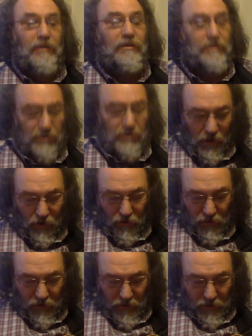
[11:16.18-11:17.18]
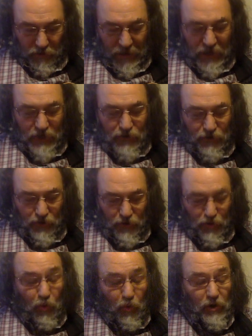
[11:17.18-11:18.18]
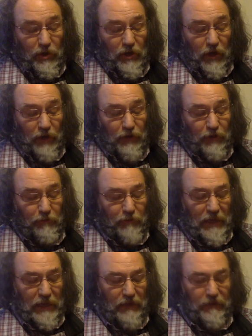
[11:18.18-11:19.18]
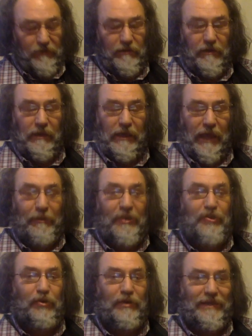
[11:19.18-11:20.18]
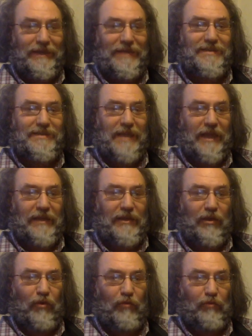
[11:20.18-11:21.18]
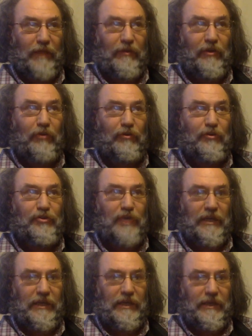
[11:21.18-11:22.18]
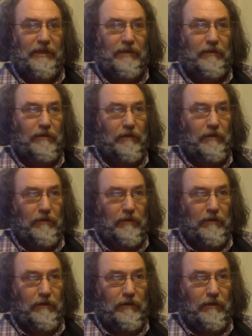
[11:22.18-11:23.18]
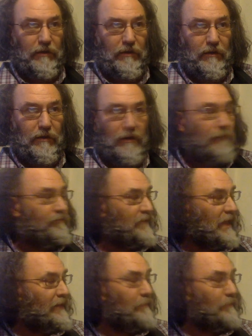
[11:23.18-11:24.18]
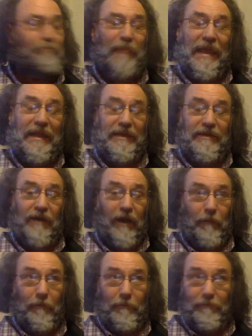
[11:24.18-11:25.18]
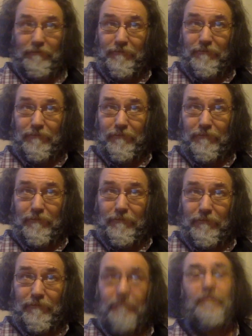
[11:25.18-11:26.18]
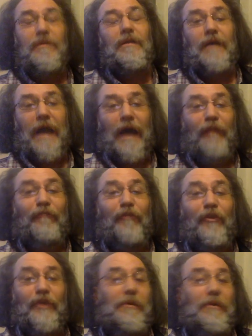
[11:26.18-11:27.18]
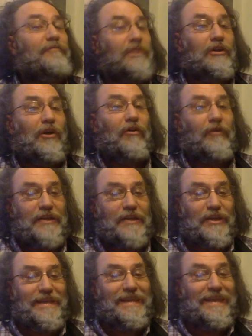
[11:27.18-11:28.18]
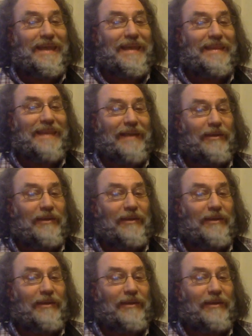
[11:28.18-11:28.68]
So make sure you work on your bend and make sure it gets to that note. Play the note you're trying to hit and then bend up. How far do you have to go to actually get that